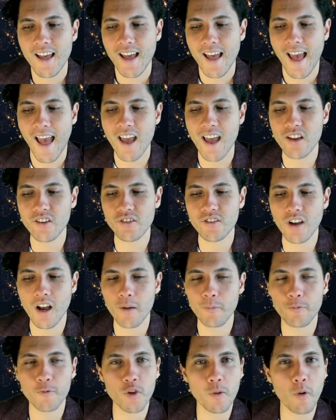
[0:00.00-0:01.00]
And
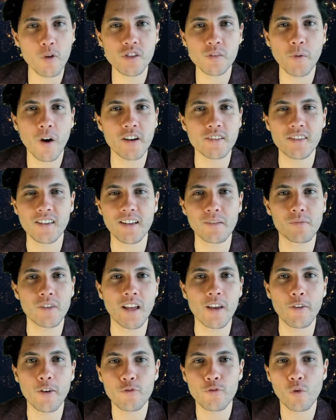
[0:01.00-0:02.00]
for the most part,
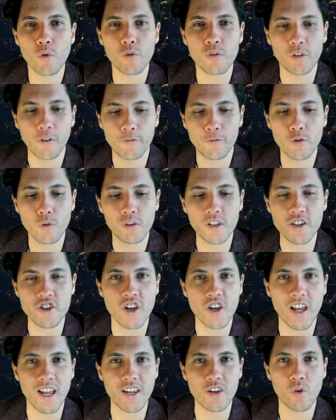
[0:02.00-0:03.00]
if you're
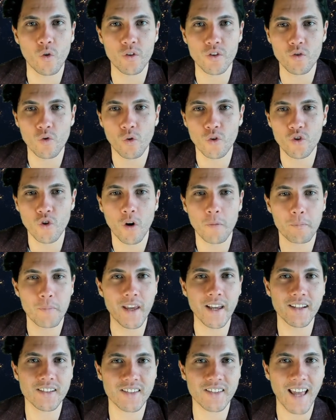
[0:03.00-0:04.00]
legit and you're not
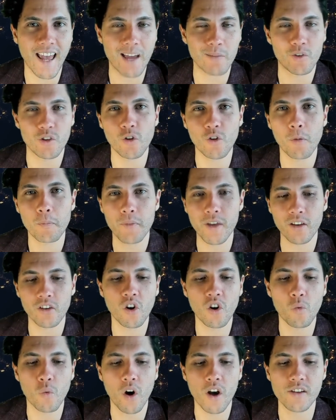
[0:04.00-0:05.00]
being scammed, you're not being
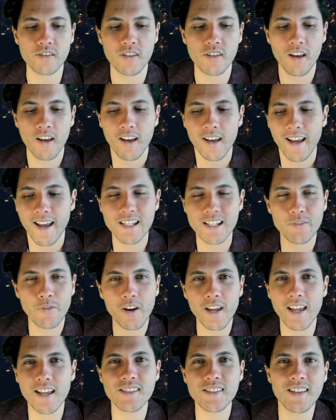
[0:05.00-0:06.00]
coerced, it's
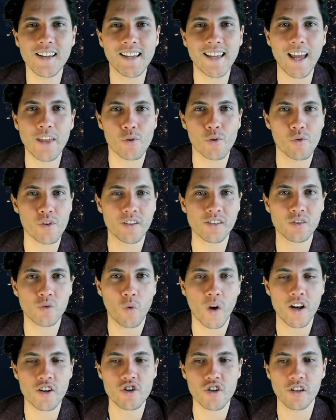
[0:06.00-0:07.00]
very easy to get through these
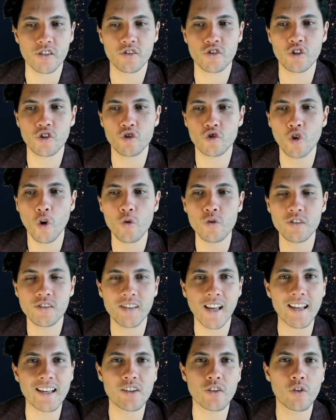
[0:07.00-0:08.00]
questions. Just
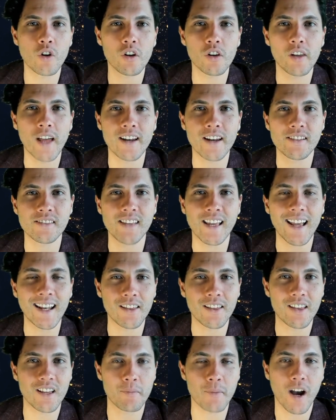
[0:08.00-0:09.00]
you're not allowed to say
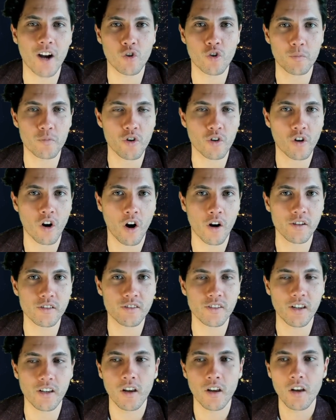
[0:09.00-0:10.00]
anything about
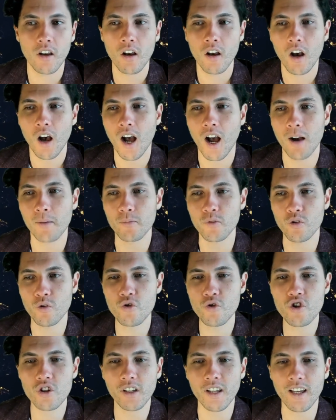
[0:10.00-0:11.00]
cryptocurrency.
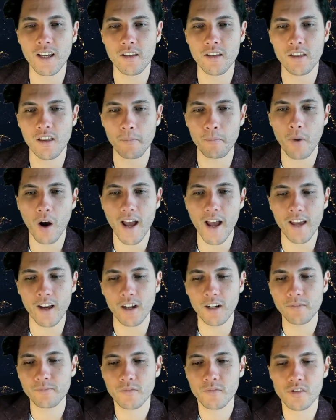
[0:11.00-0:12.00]
Usually
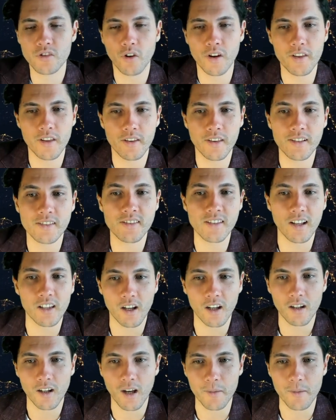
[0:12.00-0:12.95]
the seller,